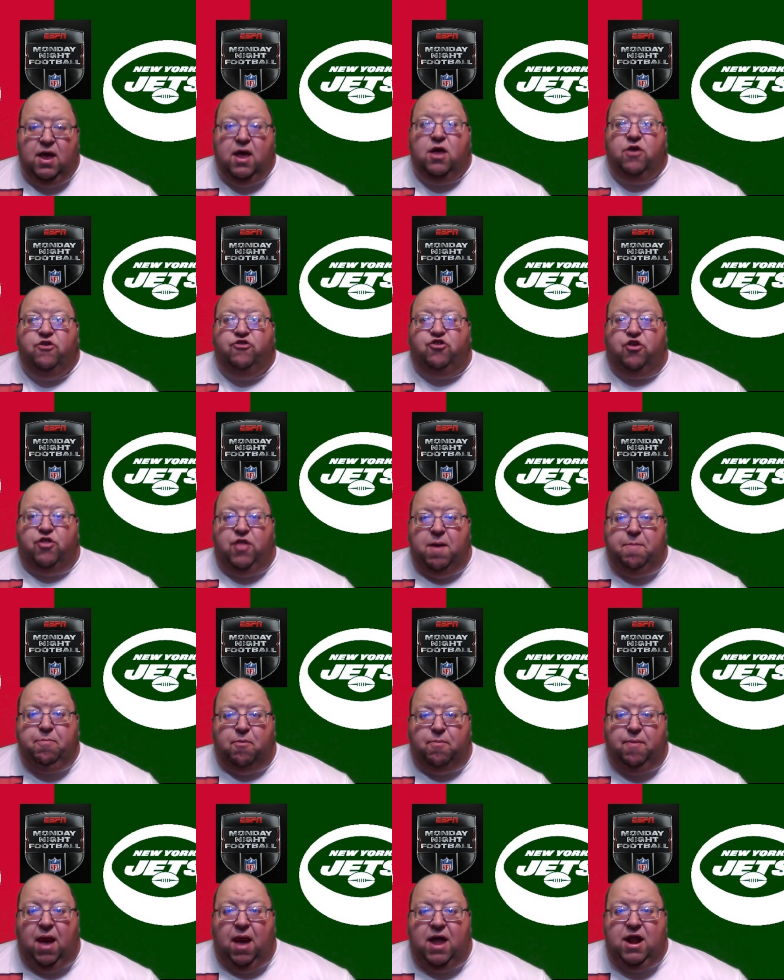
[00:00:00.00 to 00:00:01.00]
So they
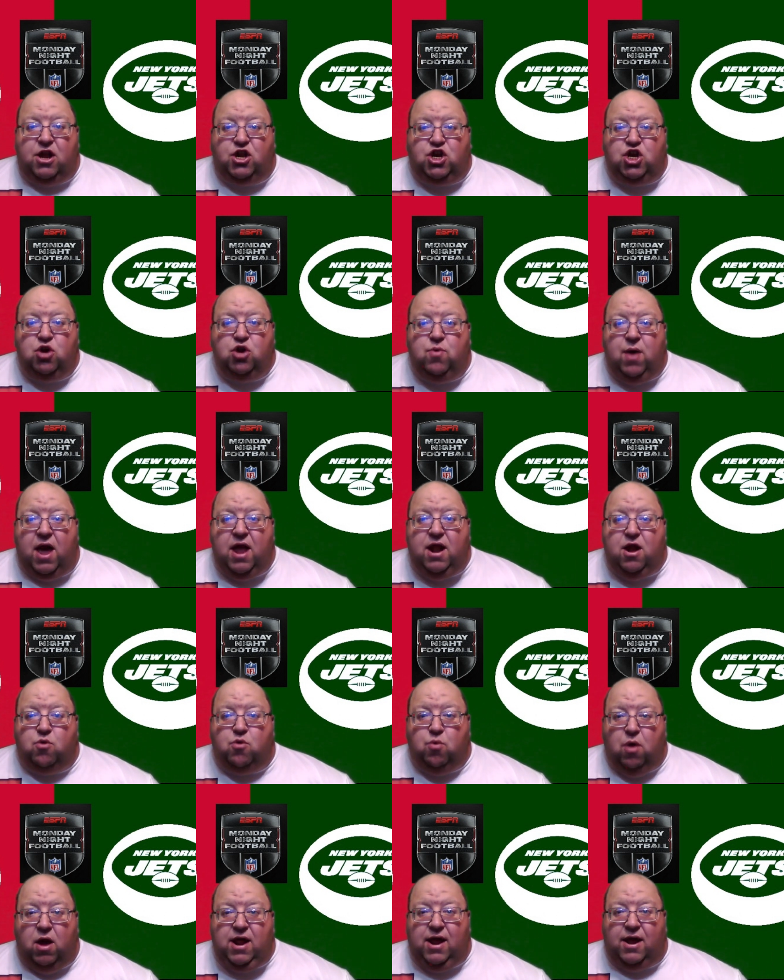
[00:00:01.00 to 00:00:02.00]
provide a two-headed
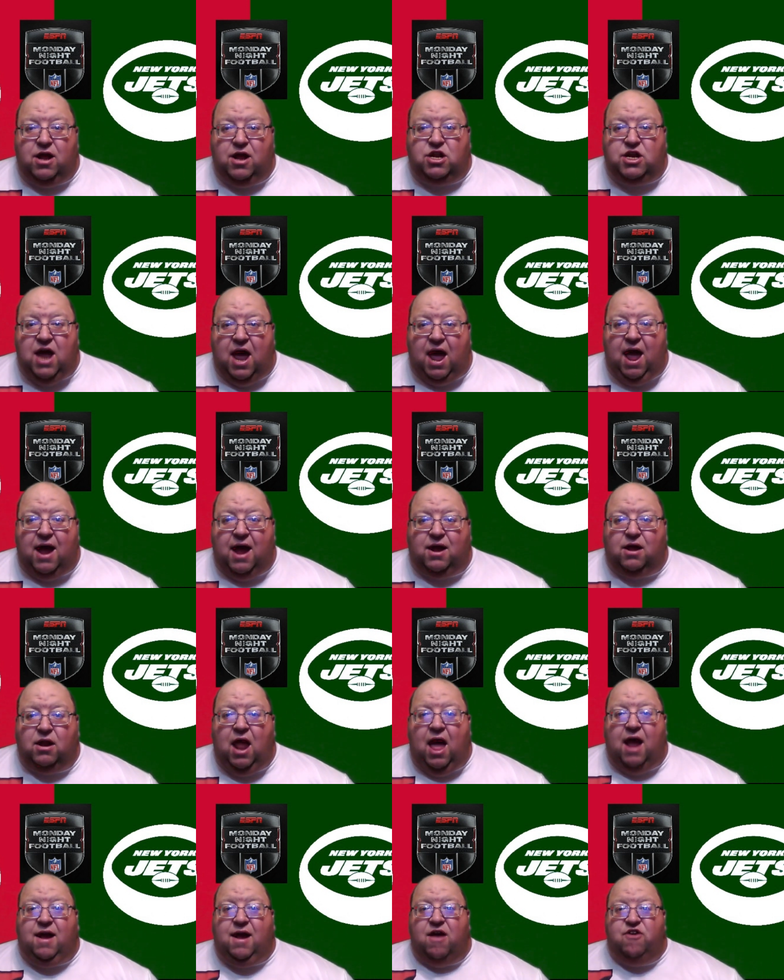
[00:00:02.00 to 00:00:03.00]
running attack.
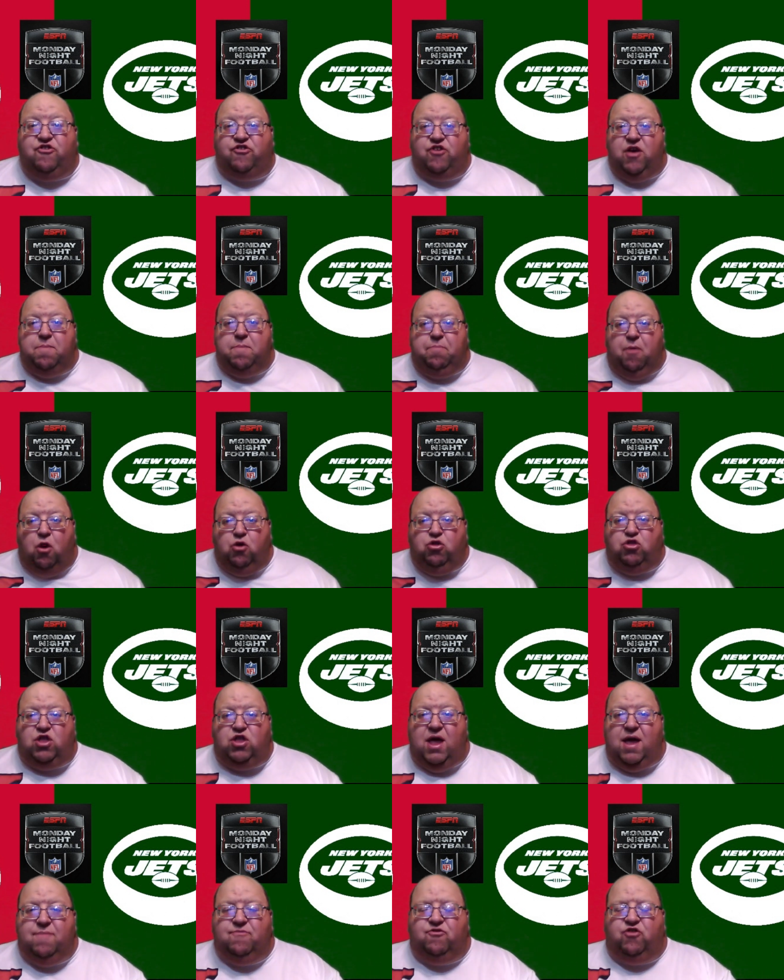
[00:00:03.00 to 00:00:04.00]
Like I said, both
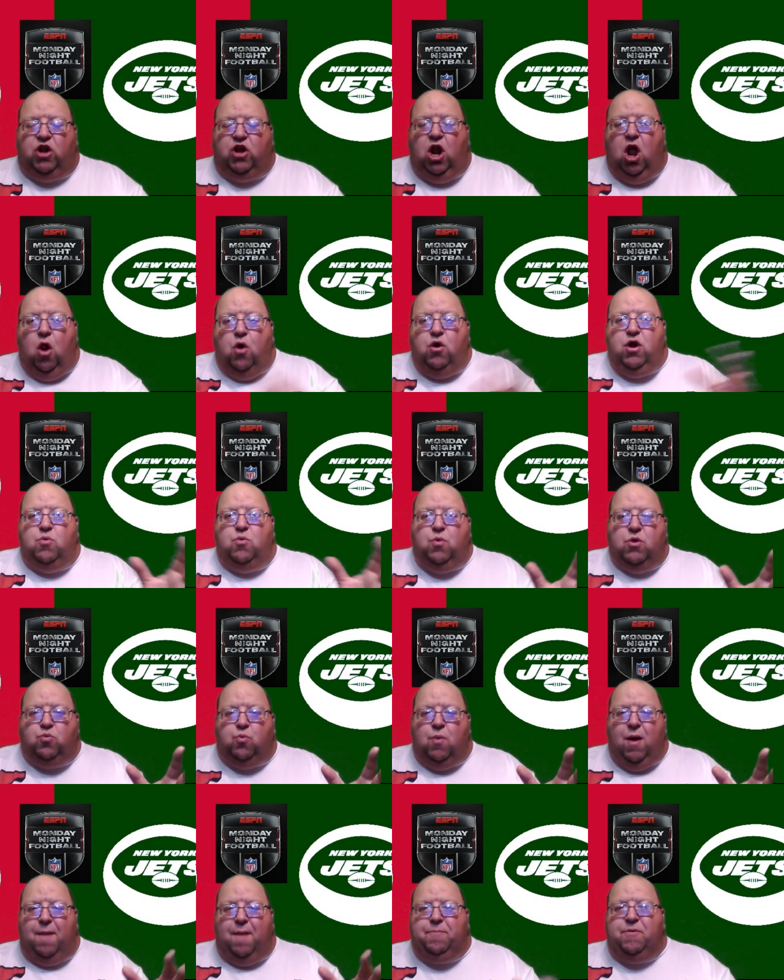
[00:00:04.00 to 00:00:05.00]
teams loaded with
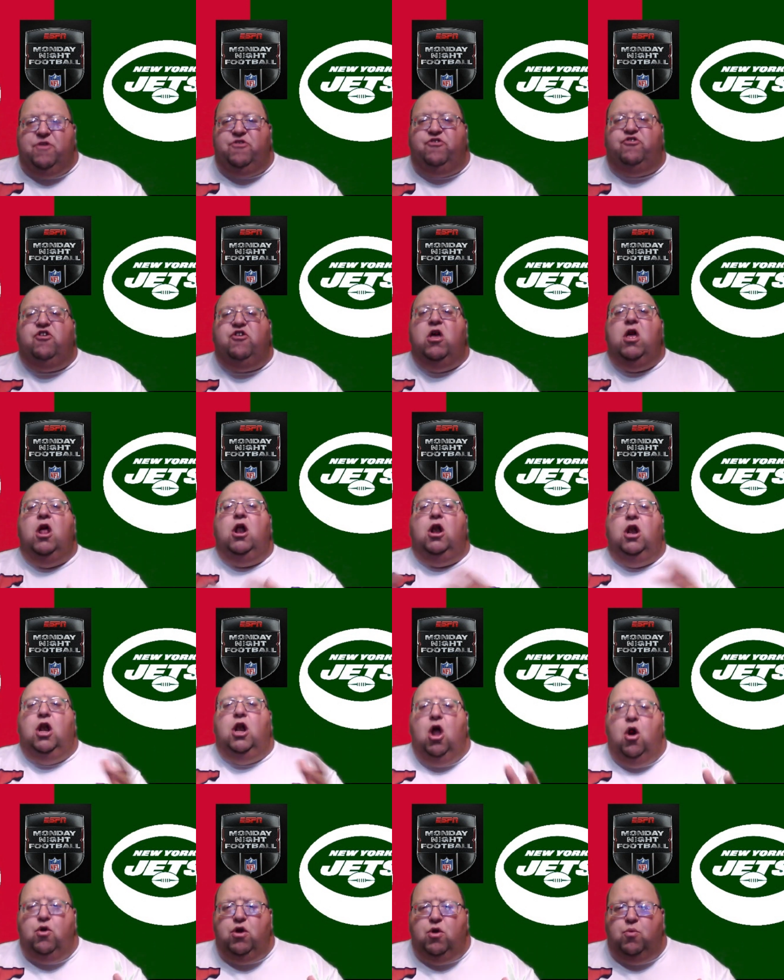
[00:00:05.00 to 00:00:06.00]
weapons,
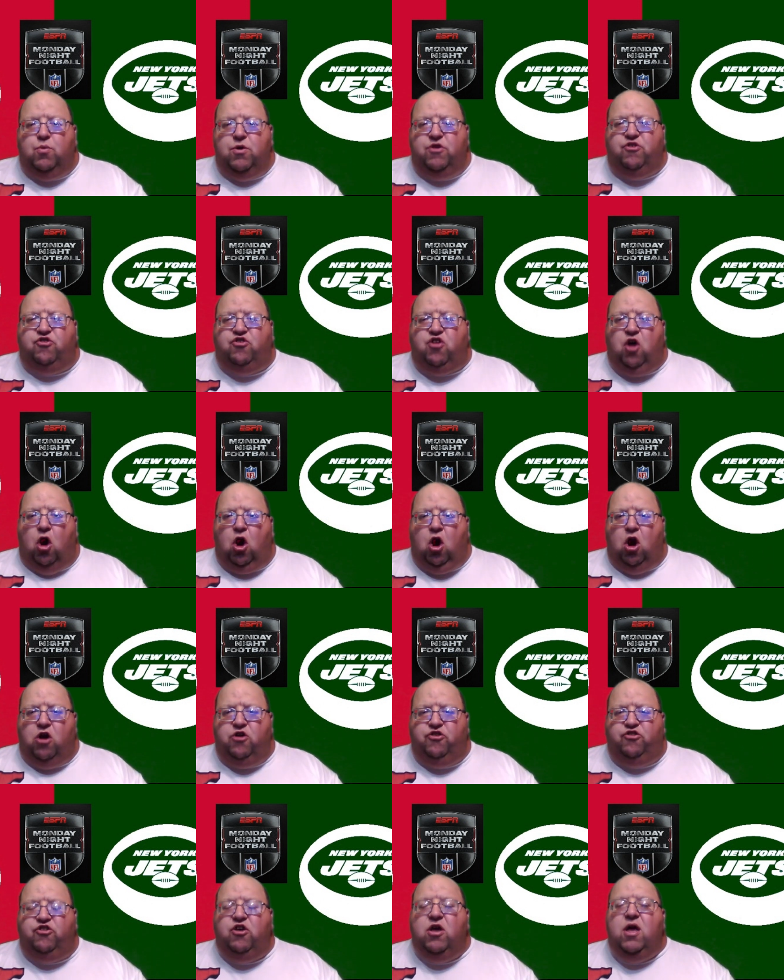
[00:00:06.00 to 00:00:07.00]
loaded with
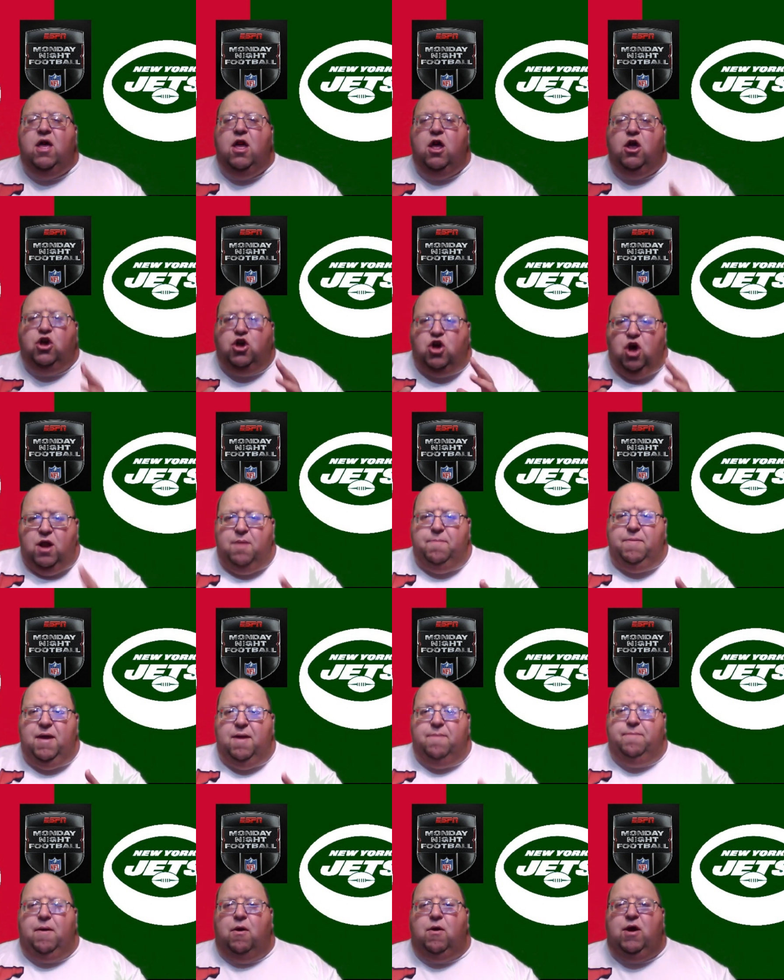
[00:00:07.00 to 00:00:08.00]
stars. Going to be
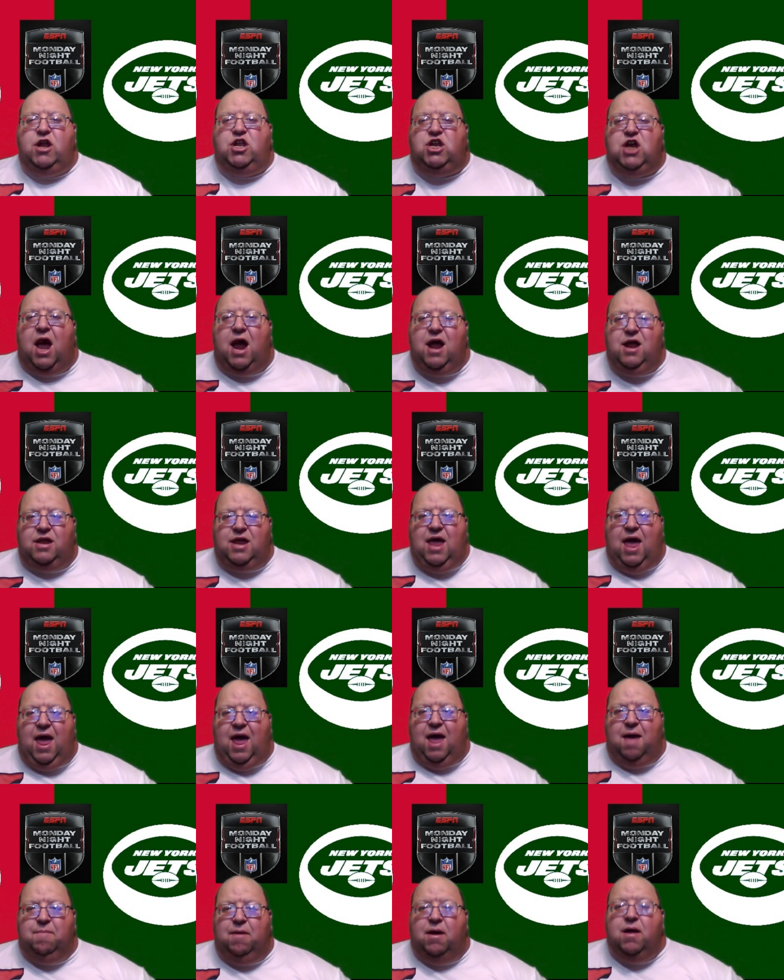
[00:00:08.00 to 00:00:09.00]
a very tight
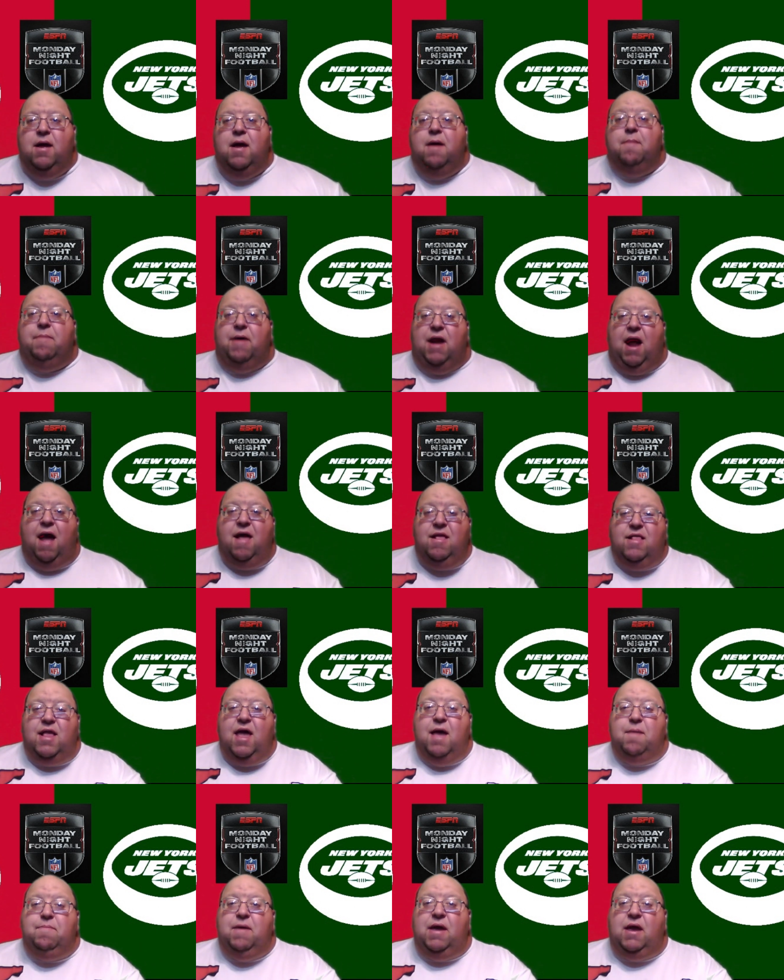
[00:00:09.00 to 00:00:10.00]
game, but I
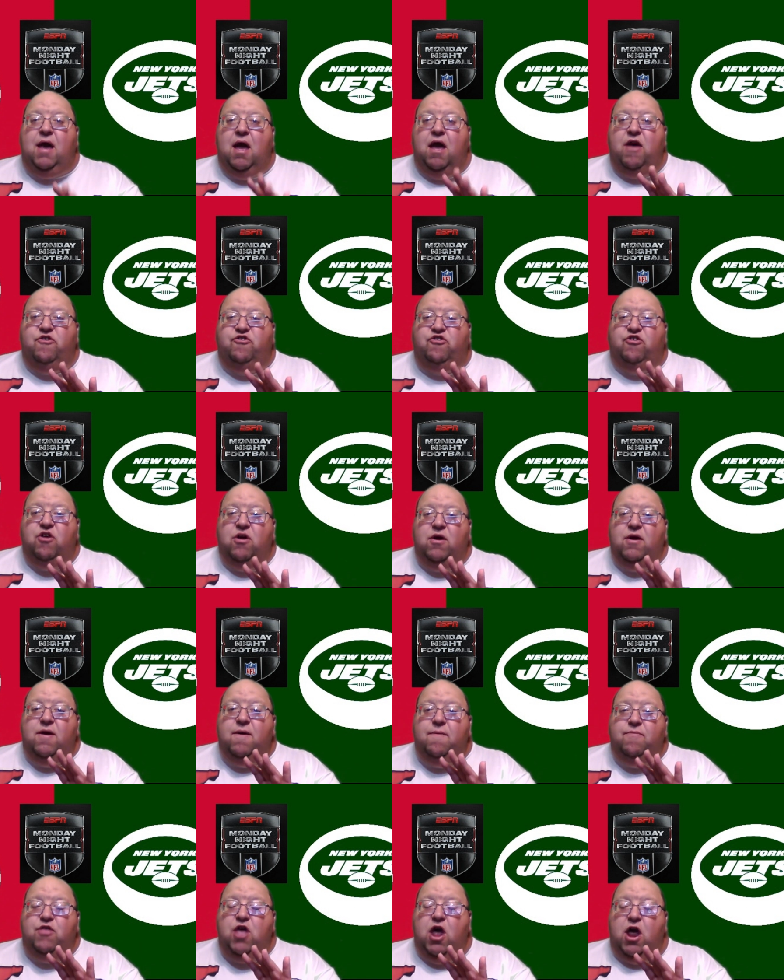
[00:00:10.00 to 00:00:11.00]
think because
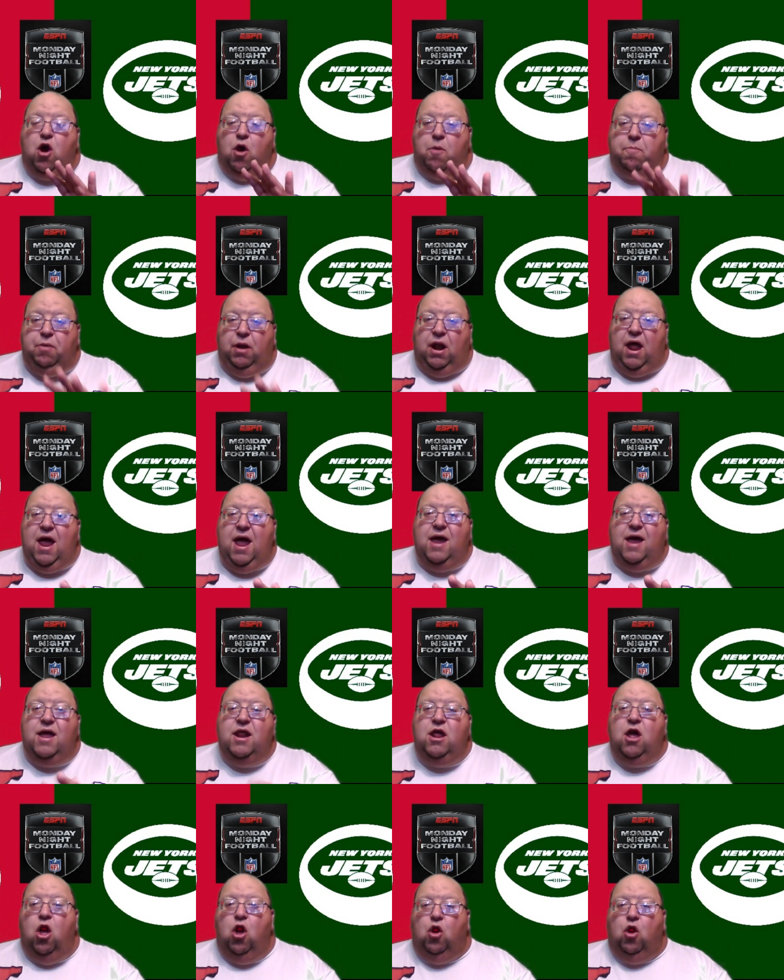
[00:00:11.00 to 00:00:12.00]
they are playing at
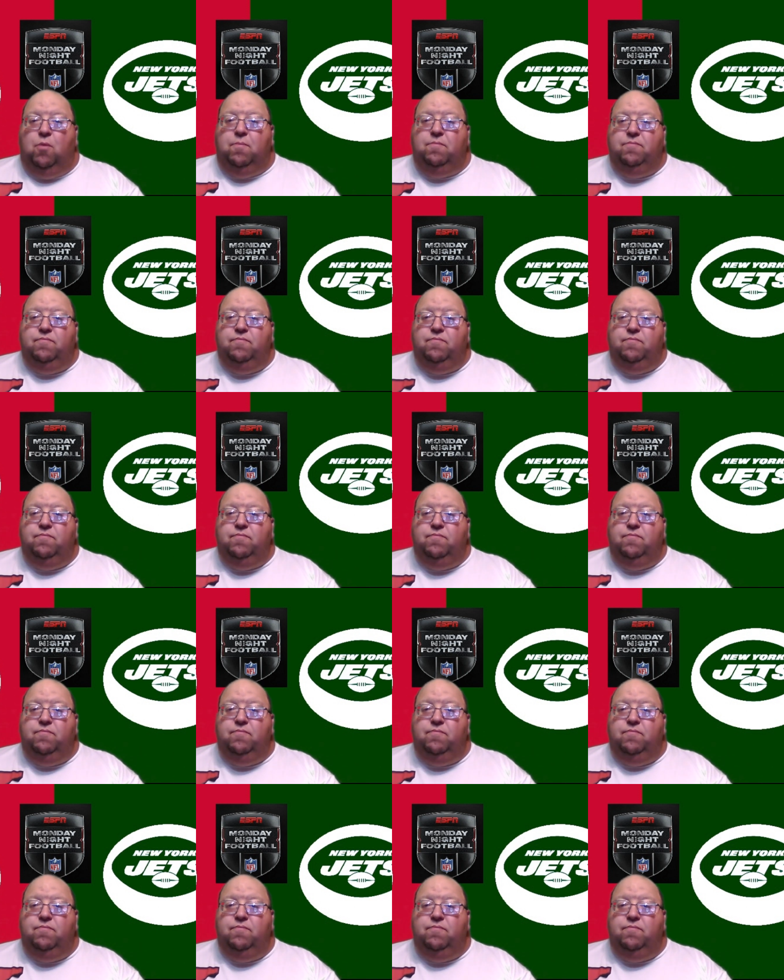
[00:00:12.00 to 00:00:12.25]
home,